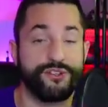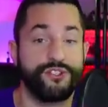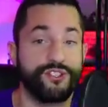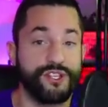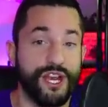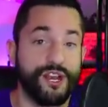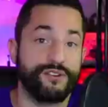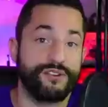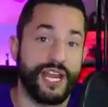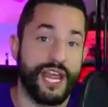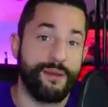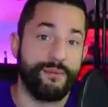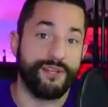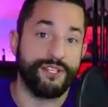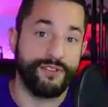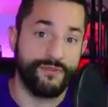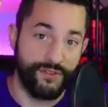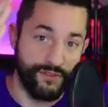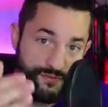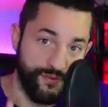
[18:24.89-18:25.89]
you share
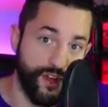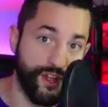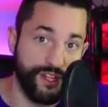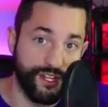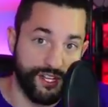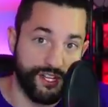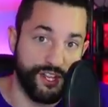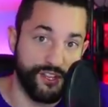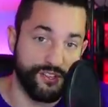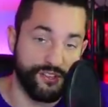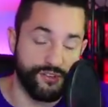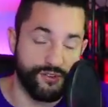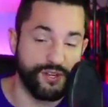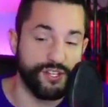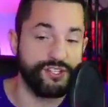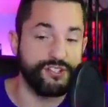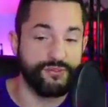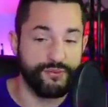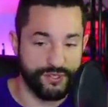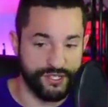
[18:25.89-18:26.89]
damage if you fall on another
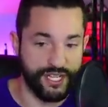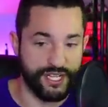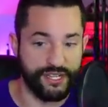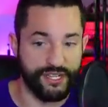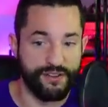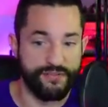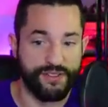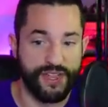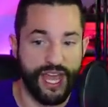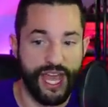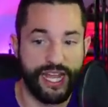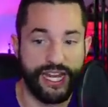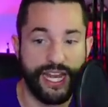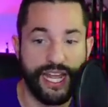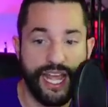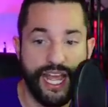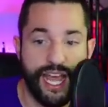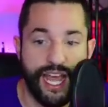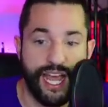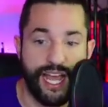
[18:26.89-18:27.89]
creature, which I love that.